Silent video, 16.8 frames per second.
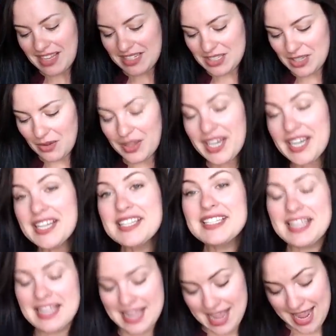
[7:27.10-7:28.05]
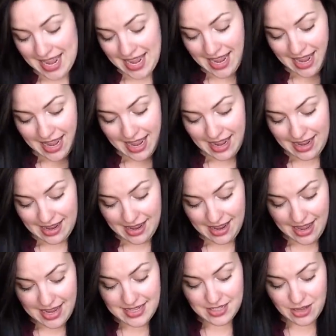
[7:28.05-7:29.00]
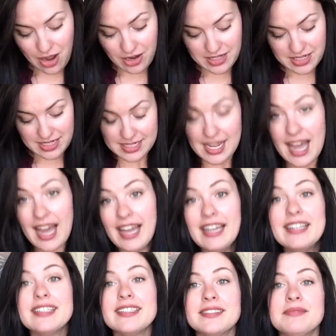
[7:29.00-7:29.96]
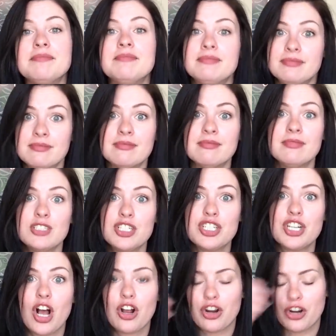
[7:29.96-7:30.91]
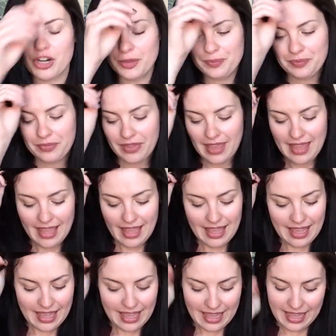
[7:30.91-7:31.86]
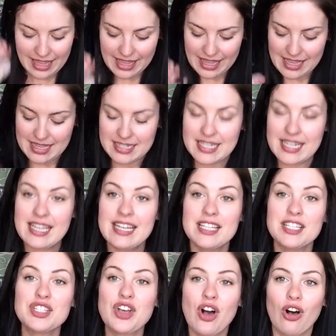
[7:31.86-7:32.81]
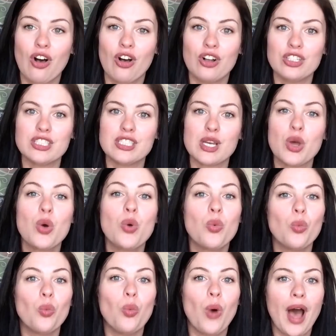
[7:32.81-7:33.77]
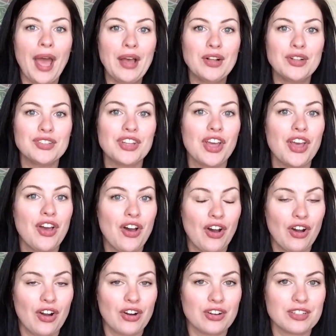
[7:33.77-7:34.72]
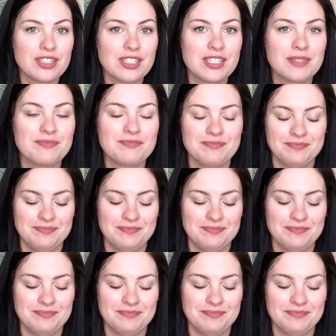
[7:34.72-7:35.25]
so it is a sock design shocker. And it is called Wild Heart.